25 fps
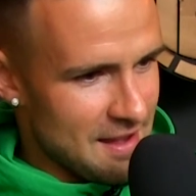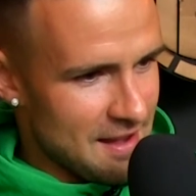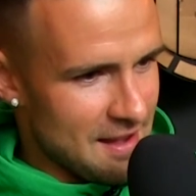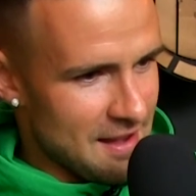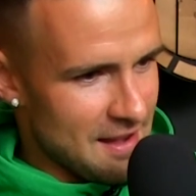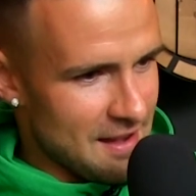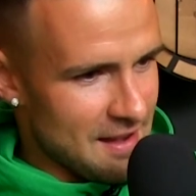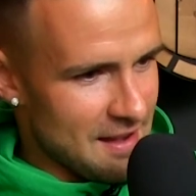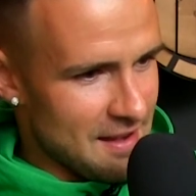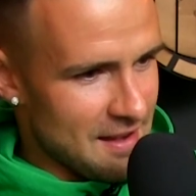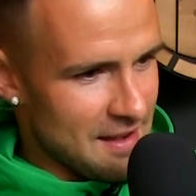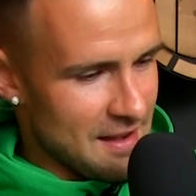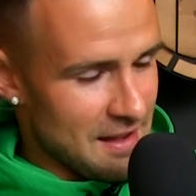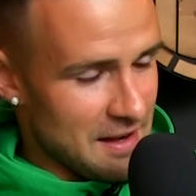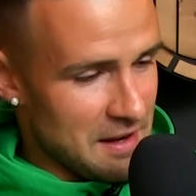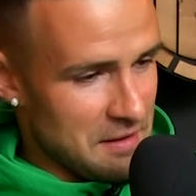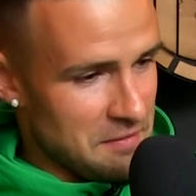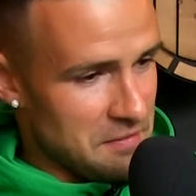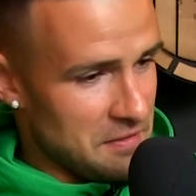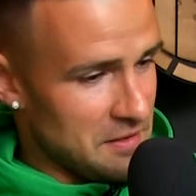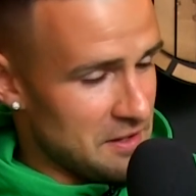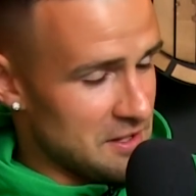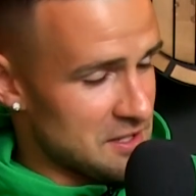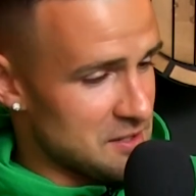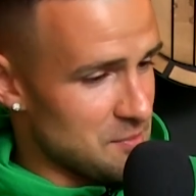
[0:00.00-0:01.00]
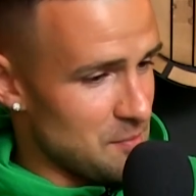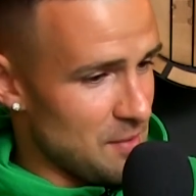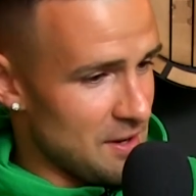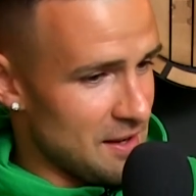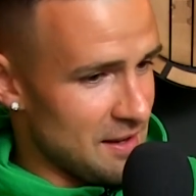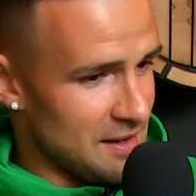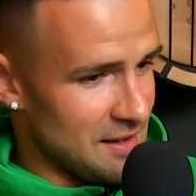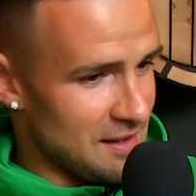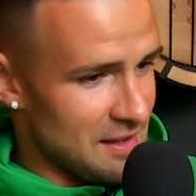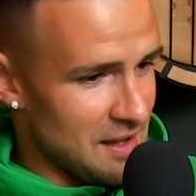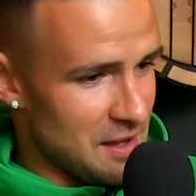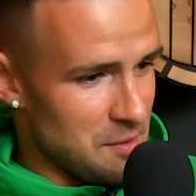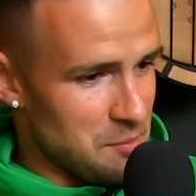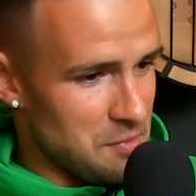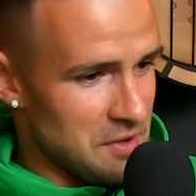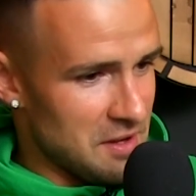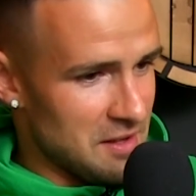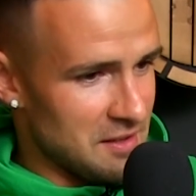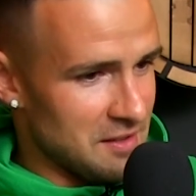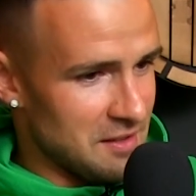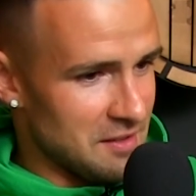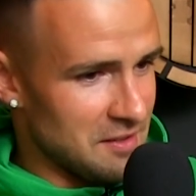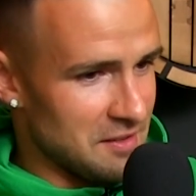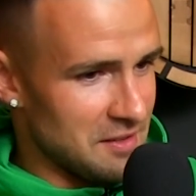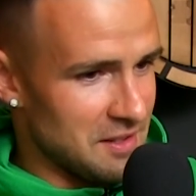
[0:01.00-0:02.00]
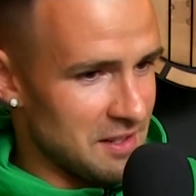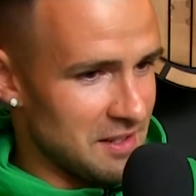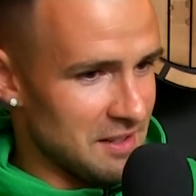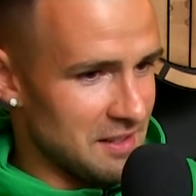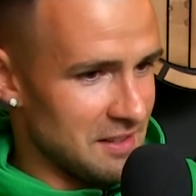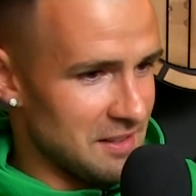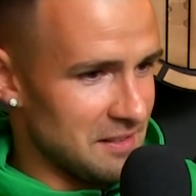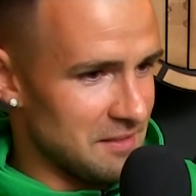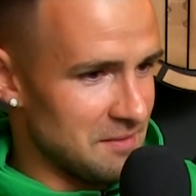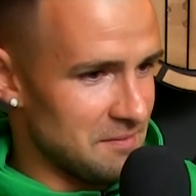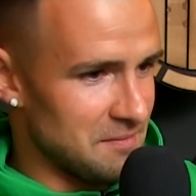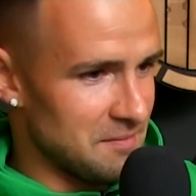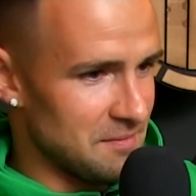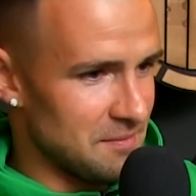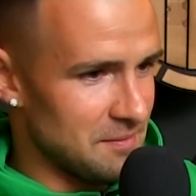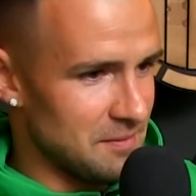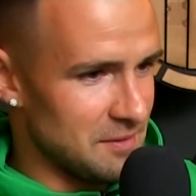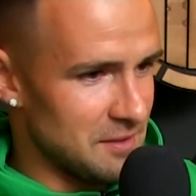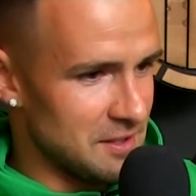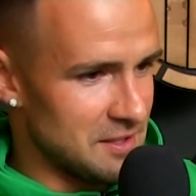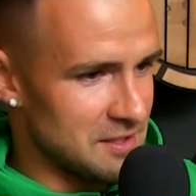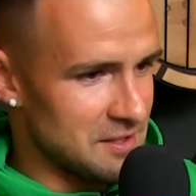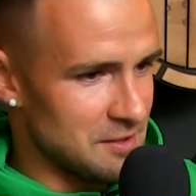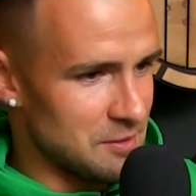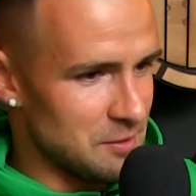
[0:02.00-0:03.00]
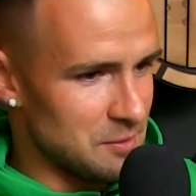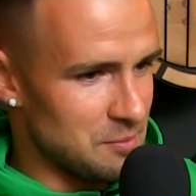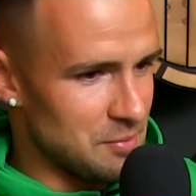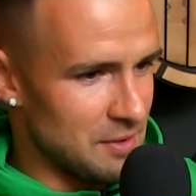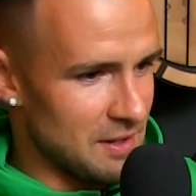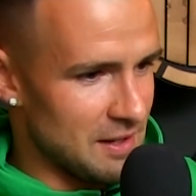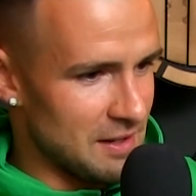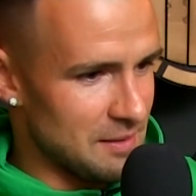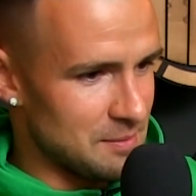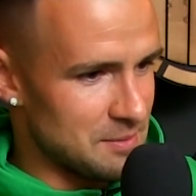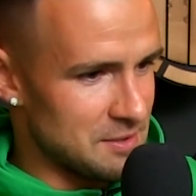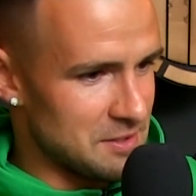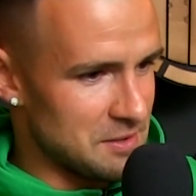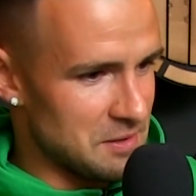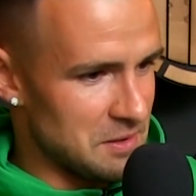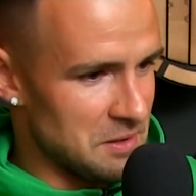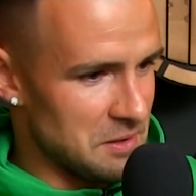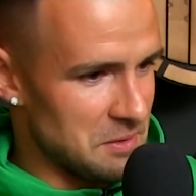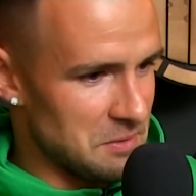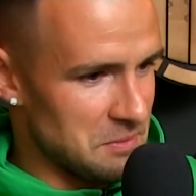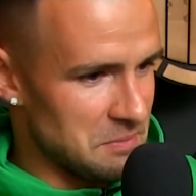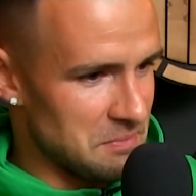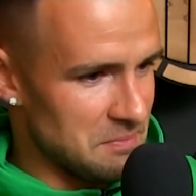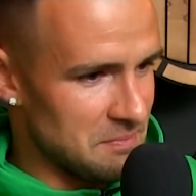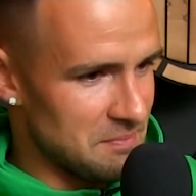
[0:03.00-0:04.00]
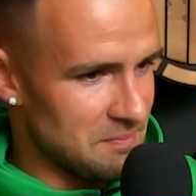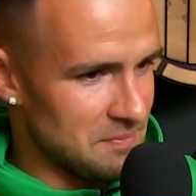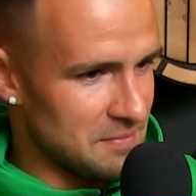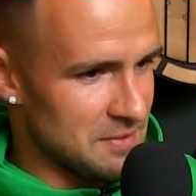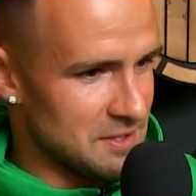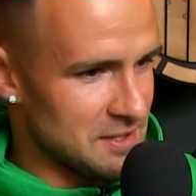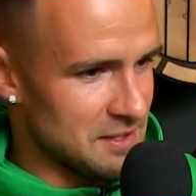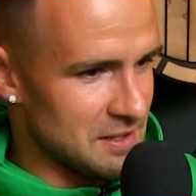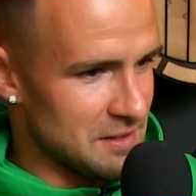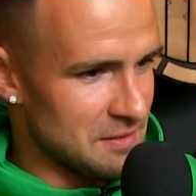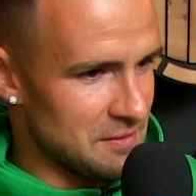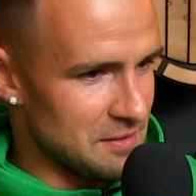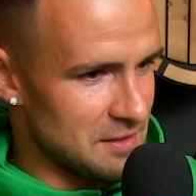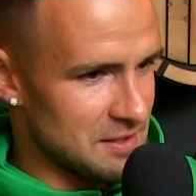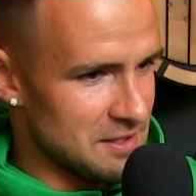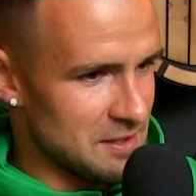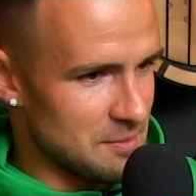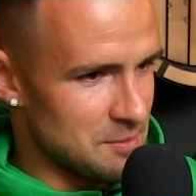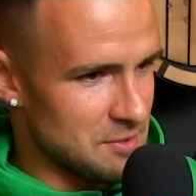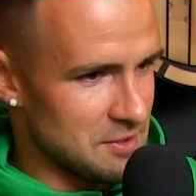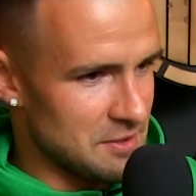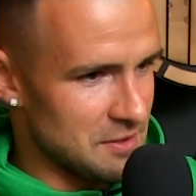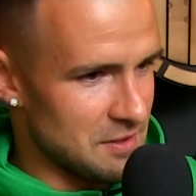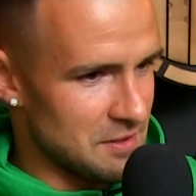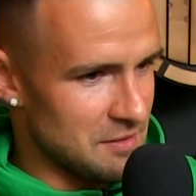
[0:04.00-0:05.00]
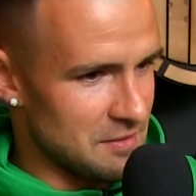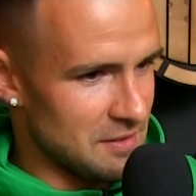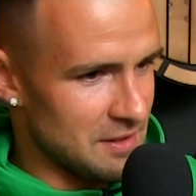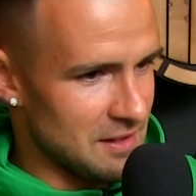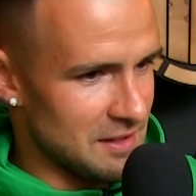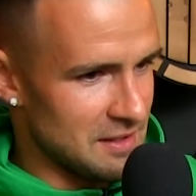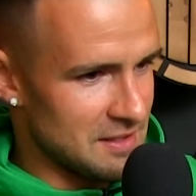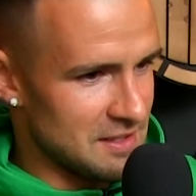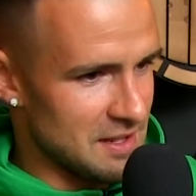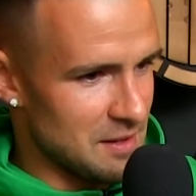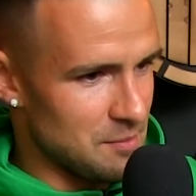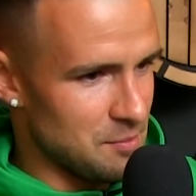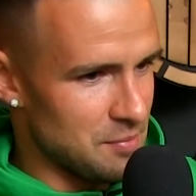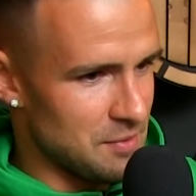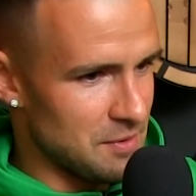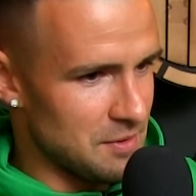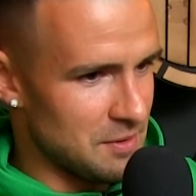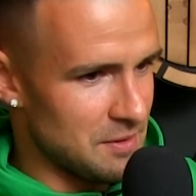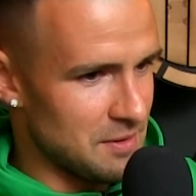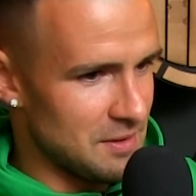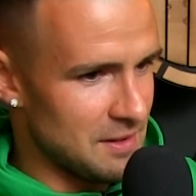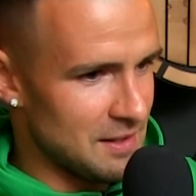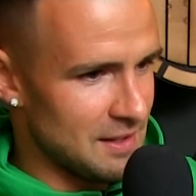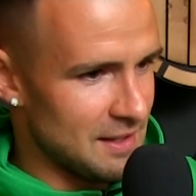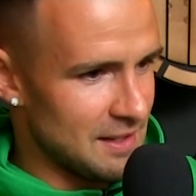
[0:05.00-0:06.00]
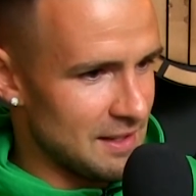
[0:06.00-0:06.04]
And I finished my MBA degree, and this could perhaps, serve as some sort of an example